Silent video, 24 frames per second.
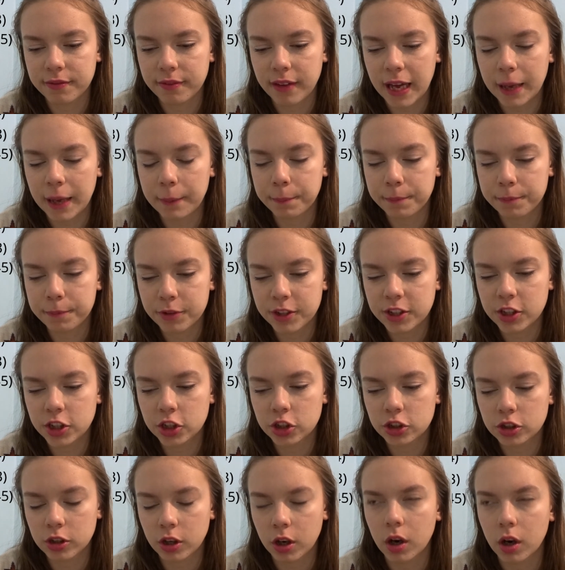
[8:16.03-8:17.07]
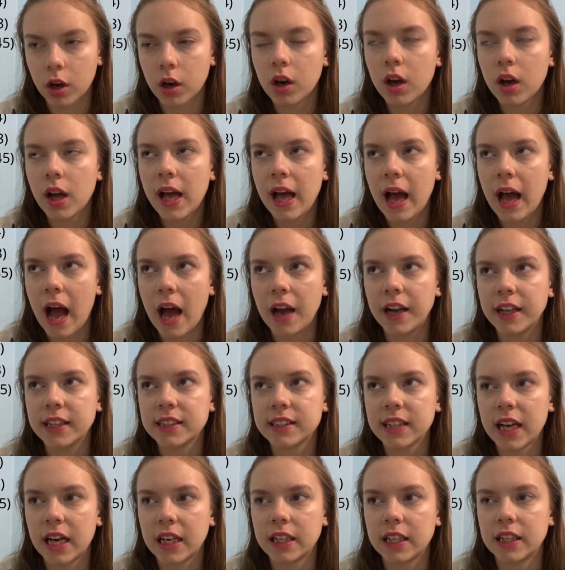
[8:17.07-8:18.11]
I'm pretty sure I
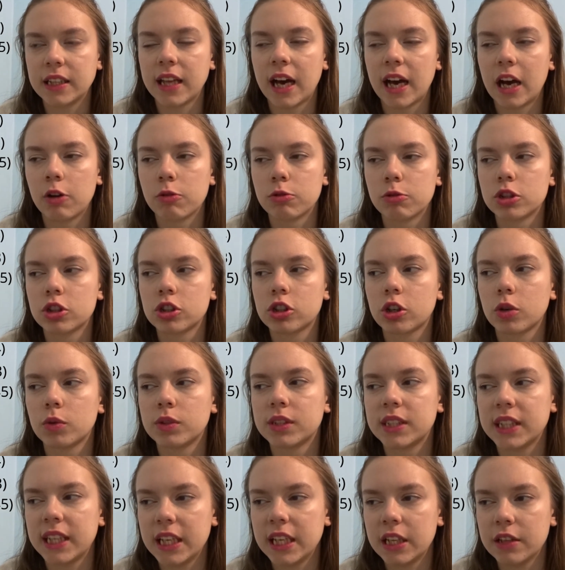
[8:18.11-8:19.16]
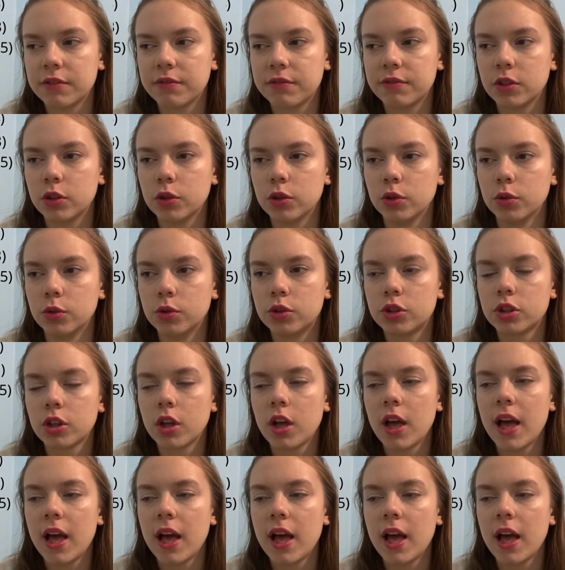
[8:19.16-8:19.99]
decided that I was just going to eat the food